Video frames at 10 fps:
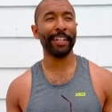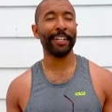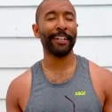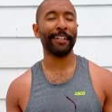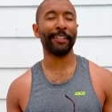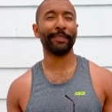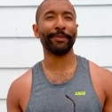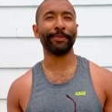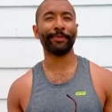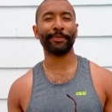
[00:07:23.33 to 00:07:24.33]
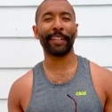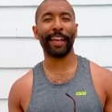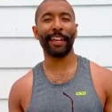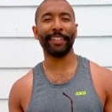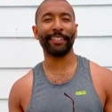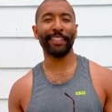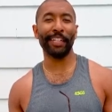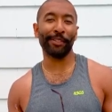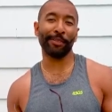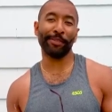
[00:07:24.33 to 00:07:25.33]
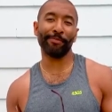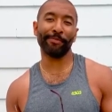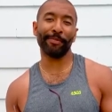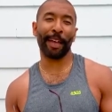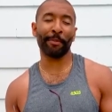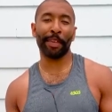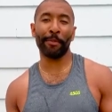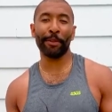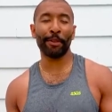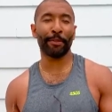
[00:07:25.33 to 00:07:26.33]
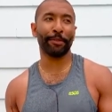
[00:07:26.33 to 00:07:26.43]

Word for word: Um, and, you know, I'm keeping you up